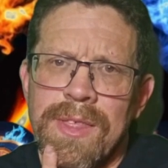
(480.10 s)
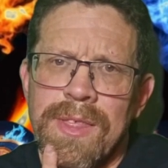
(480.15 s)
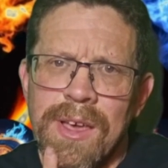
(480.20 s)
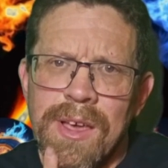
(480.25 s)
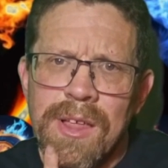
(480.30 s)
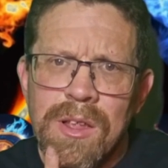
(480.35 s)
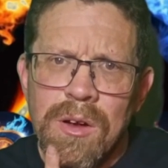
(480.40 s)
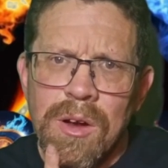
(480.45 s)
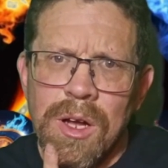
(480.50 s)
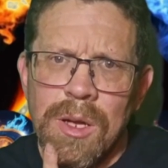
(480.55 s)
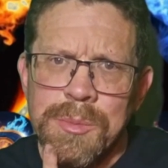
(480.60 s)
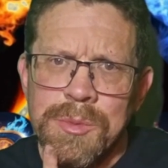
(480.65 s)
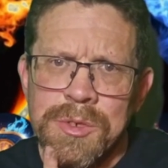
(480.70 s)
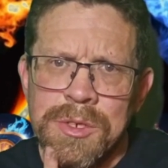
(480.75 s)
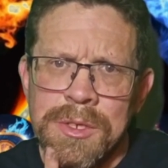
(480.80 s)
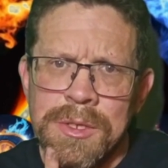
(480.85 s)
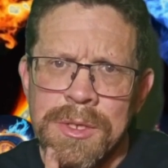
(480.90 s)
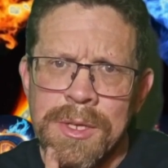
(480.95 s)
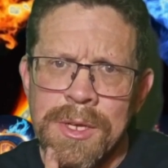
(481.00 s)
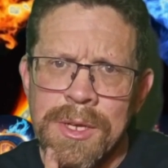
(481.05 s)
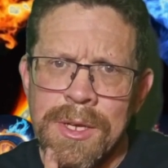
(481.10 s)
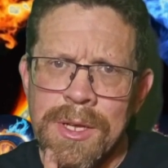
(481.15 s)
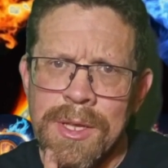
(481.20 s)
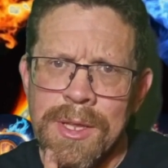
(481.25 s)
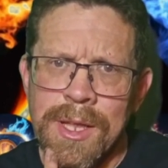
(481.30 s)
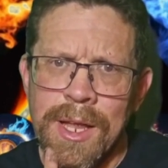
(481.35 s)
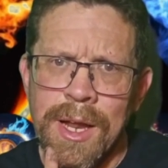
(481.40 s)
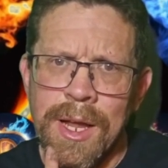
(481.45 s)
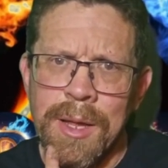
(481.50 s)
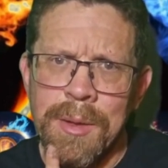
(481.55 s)
other option
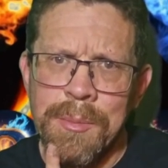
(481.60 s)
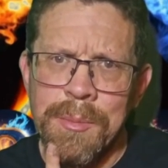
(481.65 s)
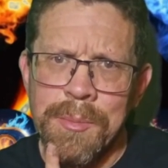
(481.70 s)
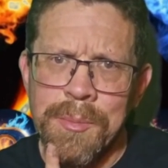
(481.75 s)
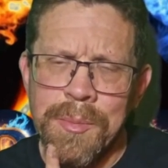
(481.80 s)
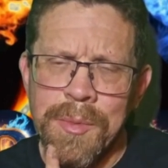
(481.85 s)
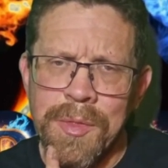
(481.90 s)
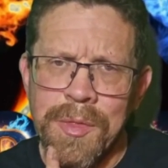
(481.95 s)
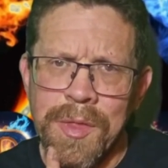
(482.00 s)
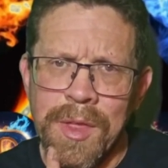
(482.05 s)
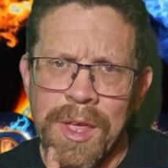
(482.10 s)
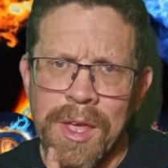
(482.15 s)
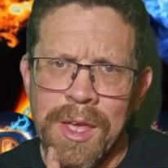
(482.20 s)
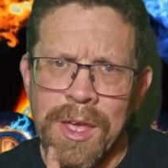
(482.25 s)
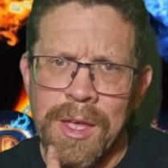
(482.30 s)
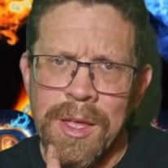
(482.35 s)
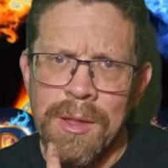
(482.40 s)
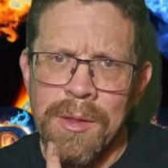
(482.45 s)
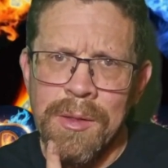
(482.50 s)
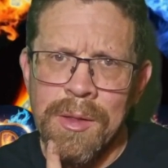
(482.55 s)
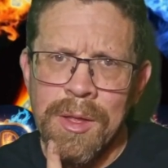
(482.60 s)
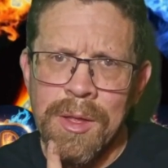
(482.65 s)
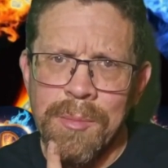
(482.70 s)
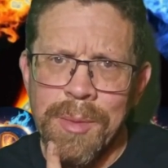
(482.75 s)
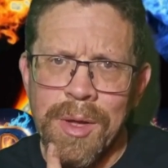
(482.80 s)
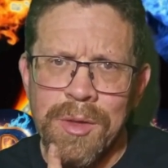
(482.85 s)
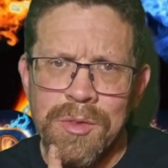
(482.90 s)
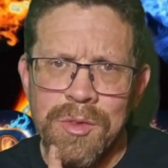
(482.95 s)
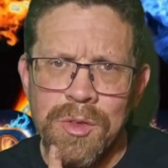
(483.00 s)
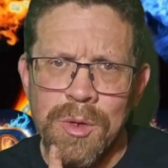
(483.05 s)
that I'm thinking
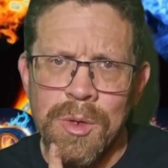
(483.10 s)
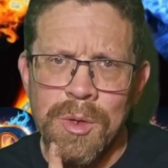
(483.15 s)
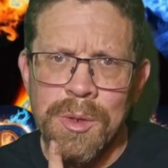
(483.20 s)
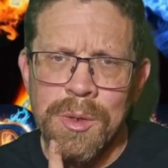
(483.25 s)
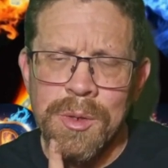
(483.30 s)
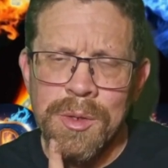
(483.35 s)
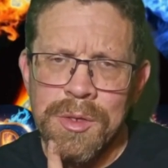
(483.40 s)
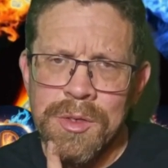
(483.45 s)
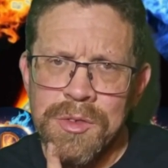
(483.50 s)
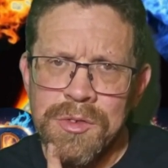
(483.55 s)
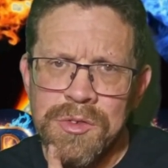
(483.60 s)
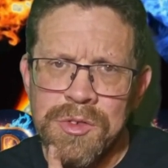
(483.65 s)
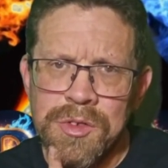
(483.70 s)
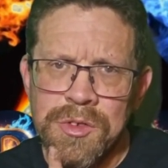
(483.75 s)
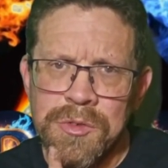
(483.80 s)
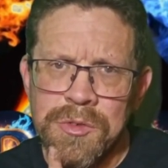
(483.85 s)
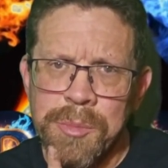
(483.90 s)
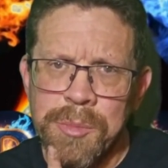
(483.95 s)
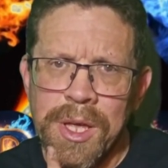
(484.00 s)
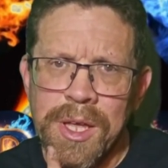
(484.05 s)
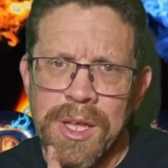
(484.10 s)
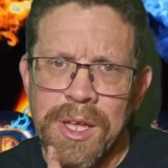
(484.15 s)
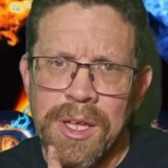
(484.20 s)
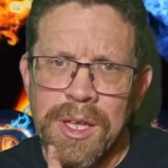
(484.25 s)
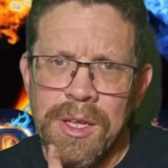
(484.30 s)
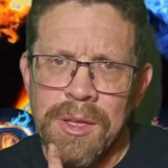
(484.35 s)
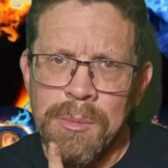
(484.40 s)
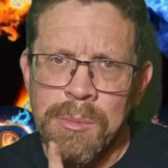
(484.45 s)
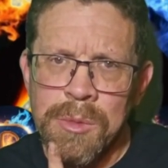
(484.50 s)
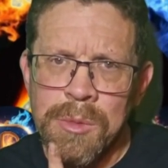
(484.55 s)
about doing is just
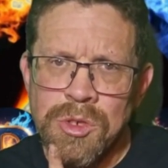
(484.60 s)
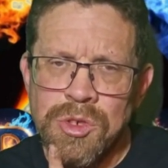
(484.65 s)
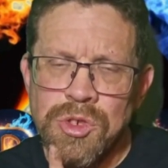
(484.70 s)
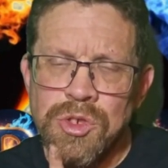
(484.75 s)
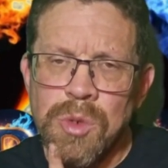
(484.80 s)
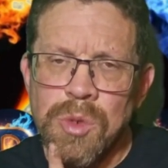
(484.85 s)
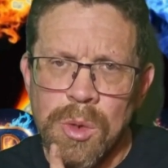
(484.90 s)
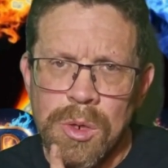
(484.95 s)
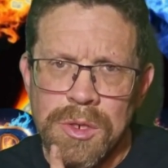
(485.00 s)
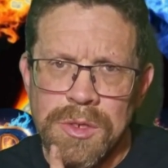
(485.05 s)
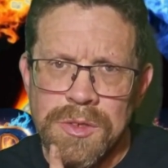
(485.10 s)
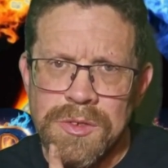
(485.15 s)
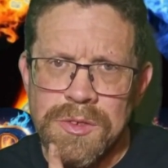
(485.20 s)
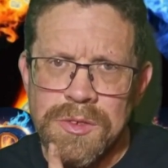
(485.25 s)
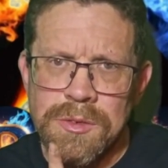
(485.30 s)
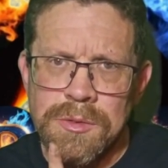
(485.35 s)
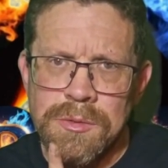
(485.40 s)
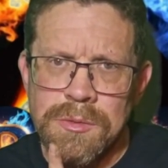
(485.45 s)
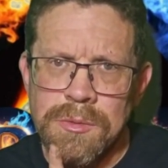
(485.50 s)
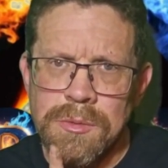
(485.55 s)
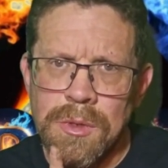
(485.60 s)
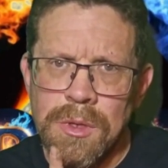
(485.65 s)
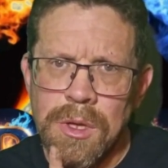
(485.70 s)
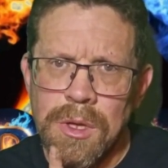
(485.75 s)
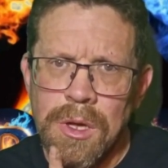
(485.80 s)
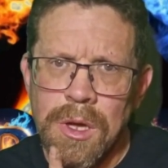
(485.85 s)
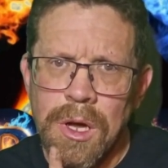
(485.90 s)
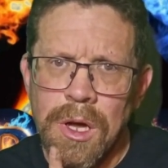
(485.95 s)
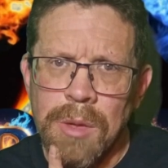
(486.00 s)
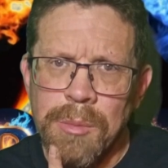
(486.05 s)
making shorts
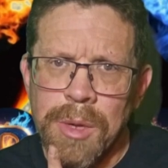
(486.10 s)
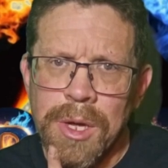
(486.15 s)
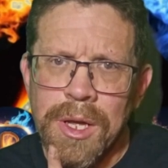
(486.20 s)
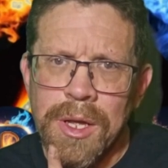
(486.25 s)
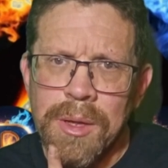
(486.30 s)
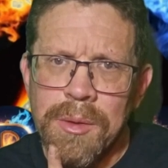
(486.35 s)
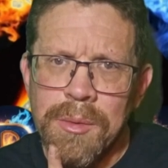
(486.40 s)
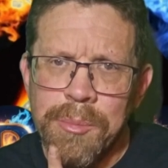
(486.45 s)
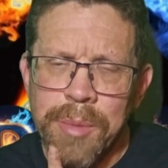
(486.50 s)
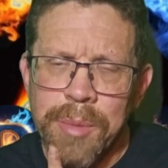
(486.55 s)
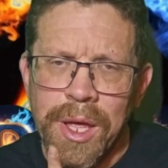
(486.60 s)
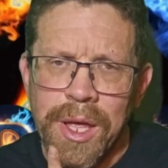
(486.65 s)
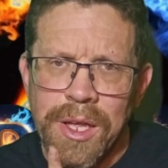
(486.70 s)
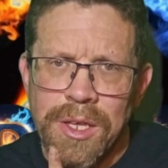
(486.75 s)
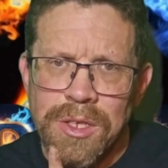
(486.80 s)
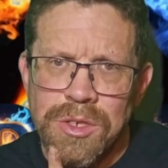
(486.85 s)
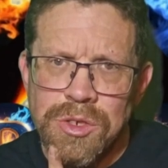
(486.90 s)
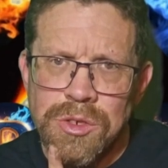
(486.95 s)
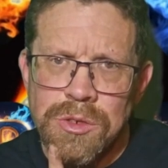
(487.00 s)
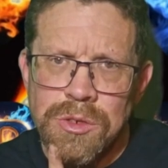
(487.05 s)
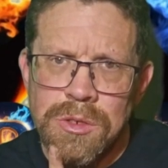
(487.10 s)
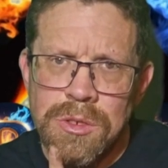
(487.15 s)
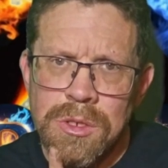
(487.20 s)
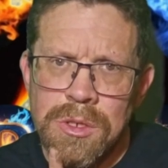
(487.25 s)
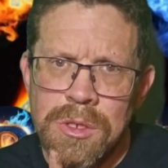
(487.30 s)
on my page.